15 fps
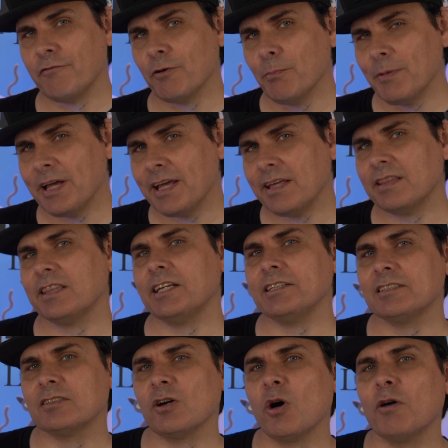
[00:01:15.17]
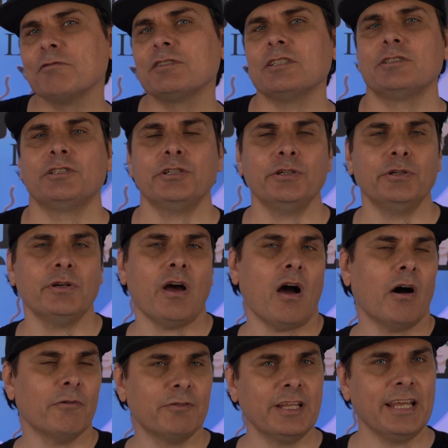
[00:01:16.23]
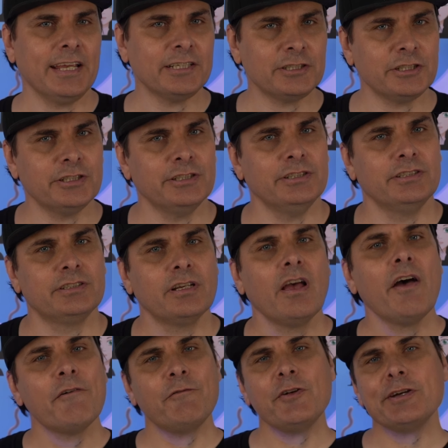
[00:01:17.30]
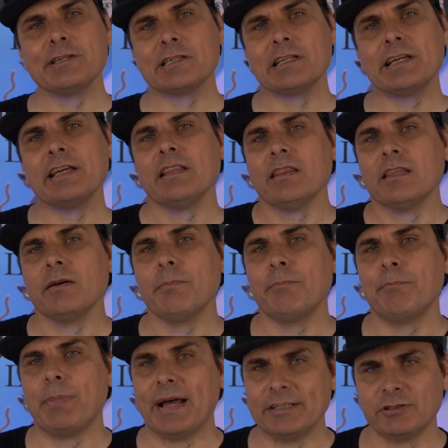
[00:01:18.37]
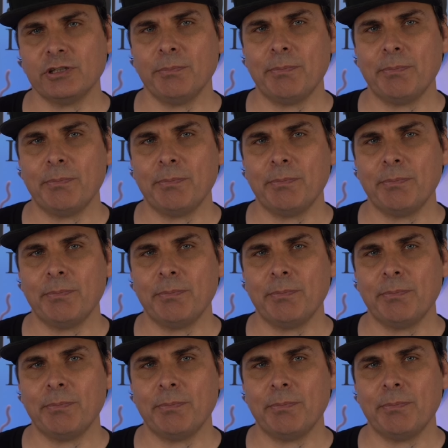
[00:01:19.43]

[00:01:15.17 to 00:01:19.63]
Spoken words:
for me, this solves 2 of the issues. Firstly, the battery